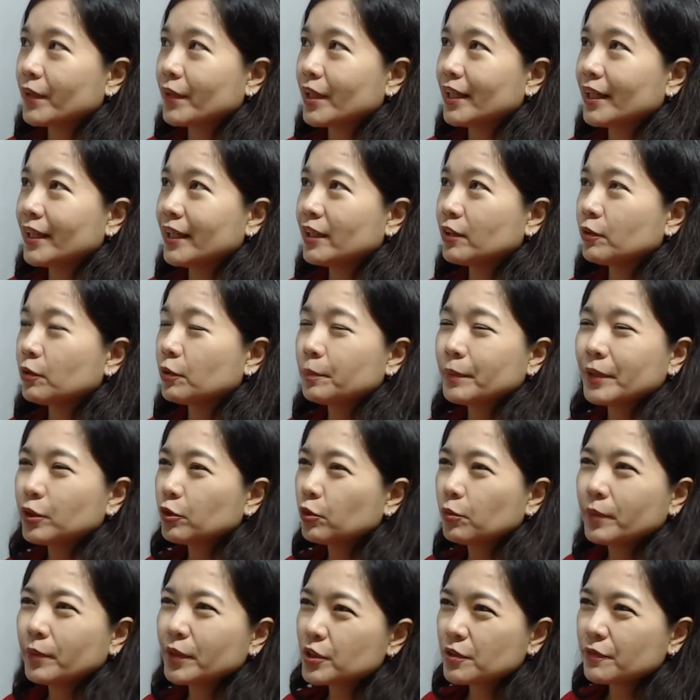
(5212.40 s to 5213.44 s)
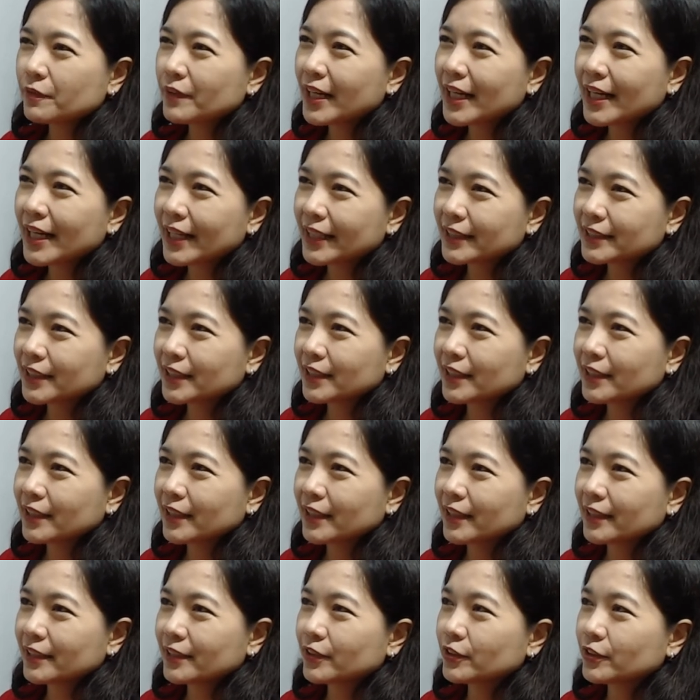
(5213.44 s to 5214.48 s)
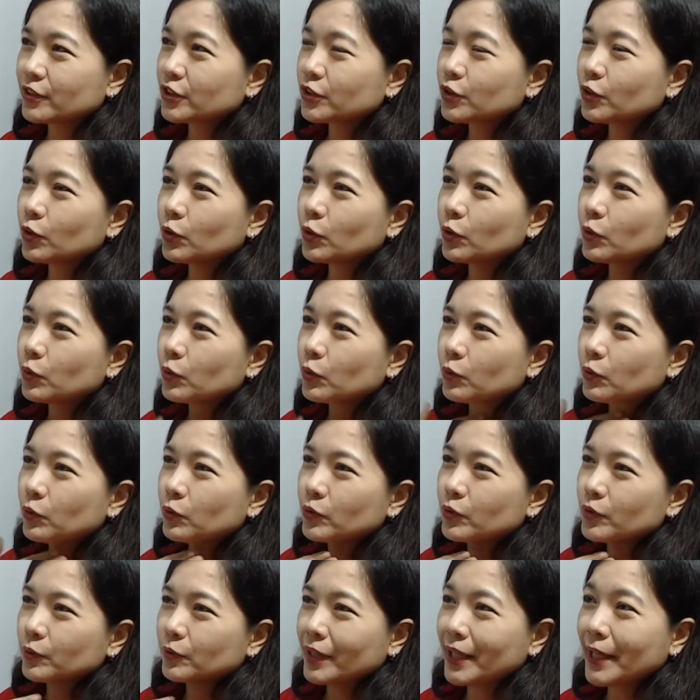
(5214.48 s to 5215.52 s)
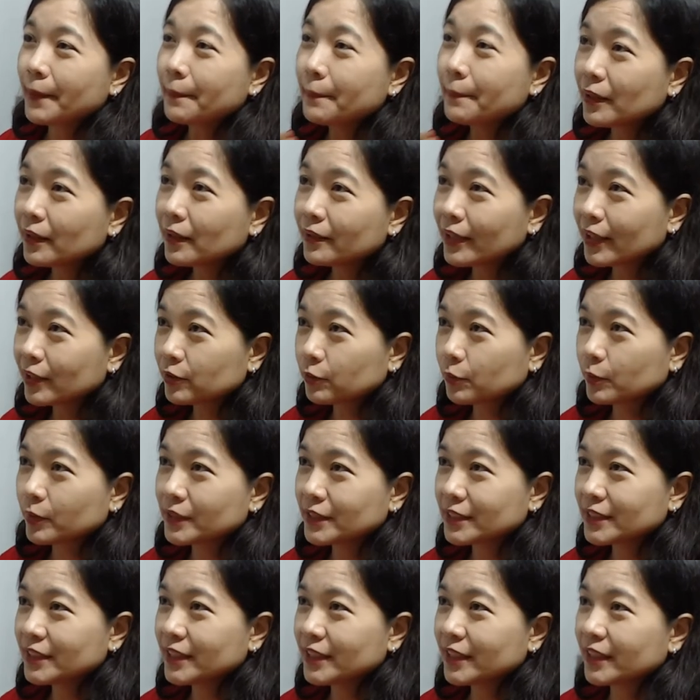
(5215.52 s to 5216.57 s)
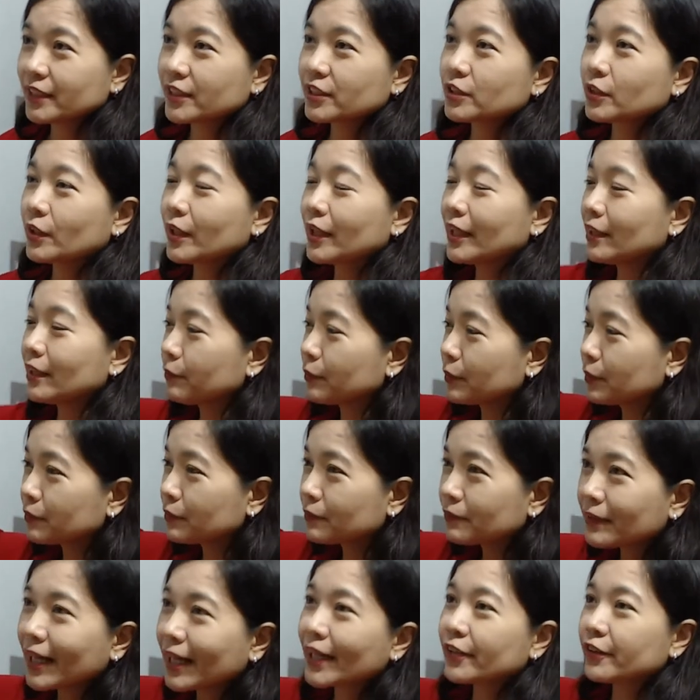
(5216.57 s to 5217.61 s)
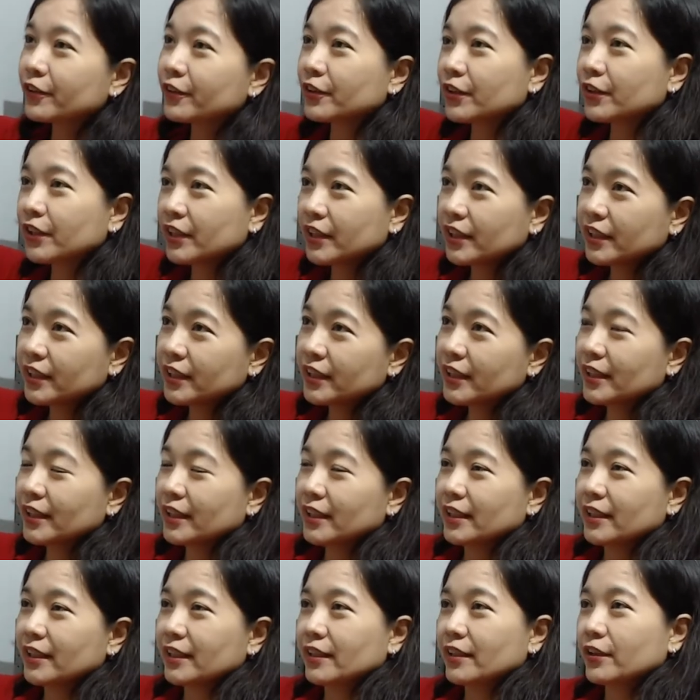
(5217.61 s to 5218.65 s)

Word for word: it will be too much of a hassle. Like, there's no label that will stick. Uh-huh. So, I would rather mm,